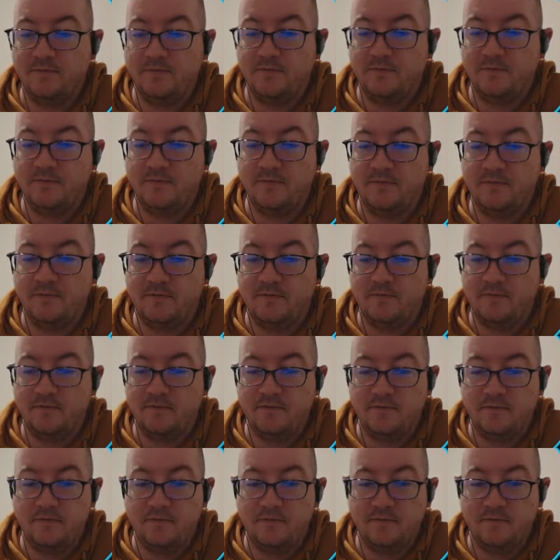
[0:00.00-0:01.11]

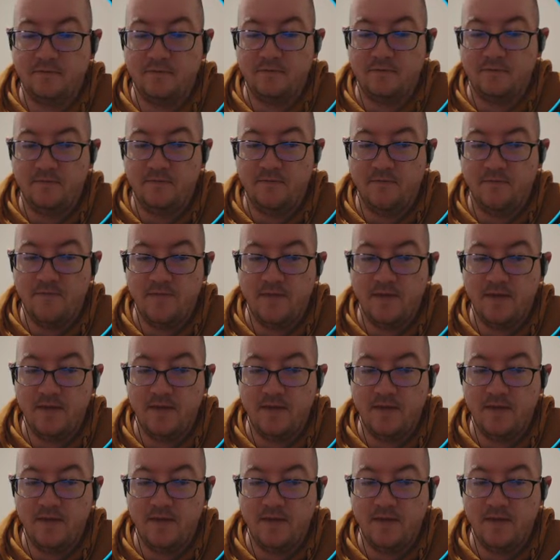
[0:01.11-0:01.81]
(silence)